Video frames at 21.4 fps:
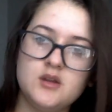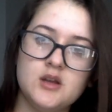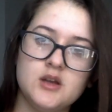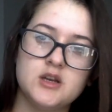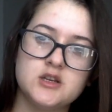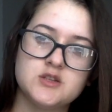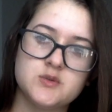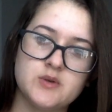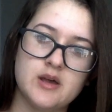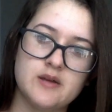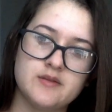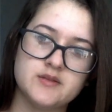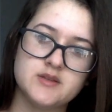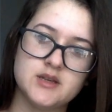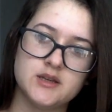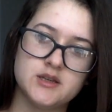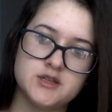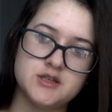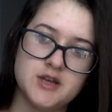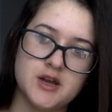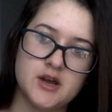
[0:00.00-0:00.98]
because we have
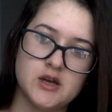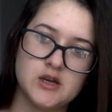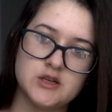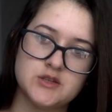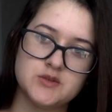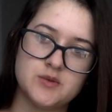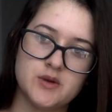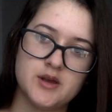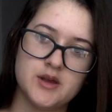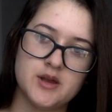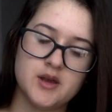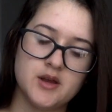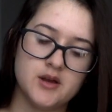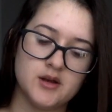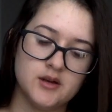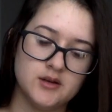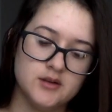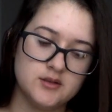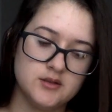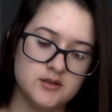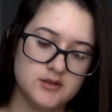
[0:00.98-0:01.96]
Sagittarius right
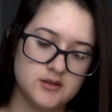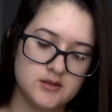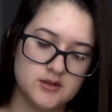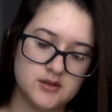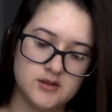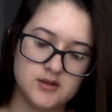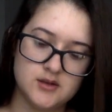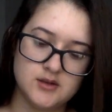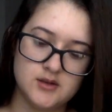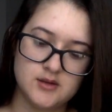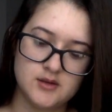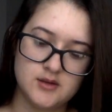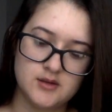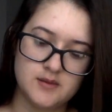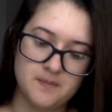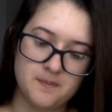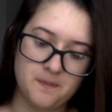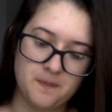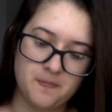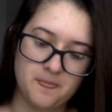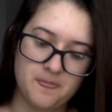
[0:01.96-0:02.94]
here.
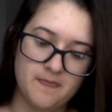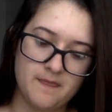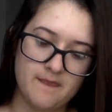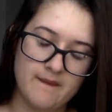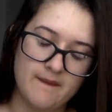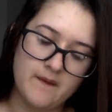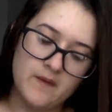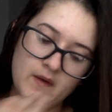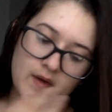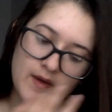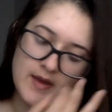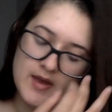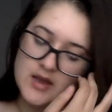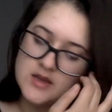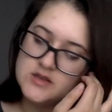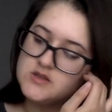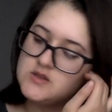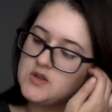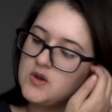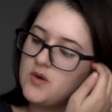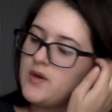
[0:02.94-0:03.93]
Okay,
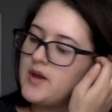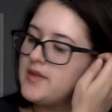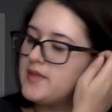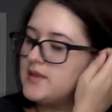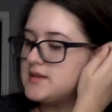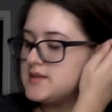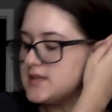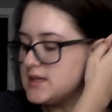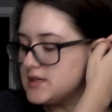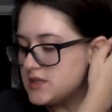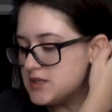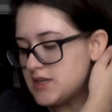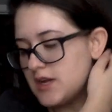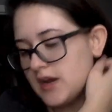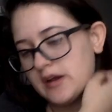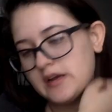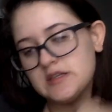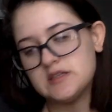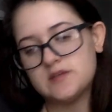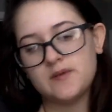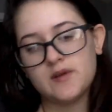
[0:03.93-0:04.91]
so in the
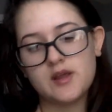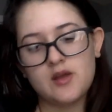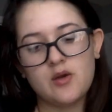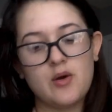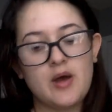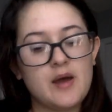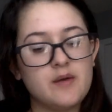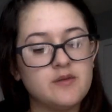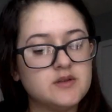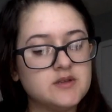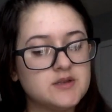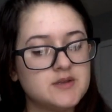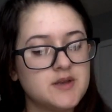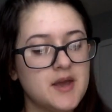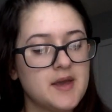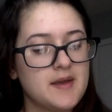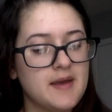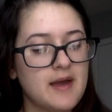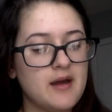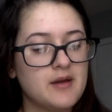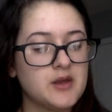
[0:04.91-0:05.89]
Sagittarius video, I was
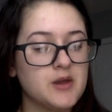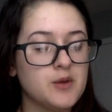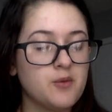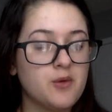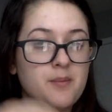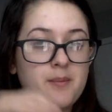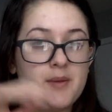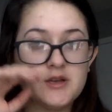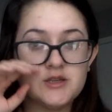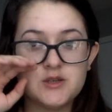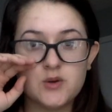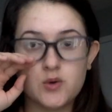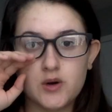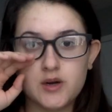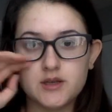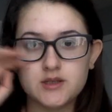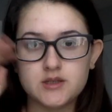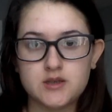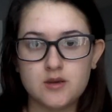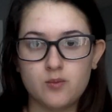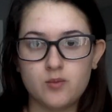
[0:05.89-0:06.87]
saying how you were
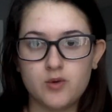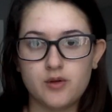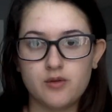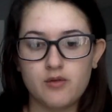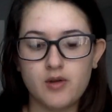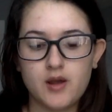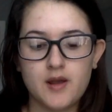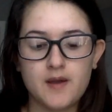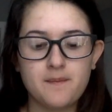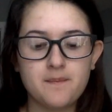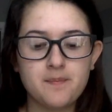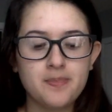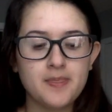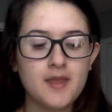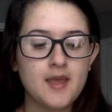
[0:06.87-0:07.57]
mentoring someone, right?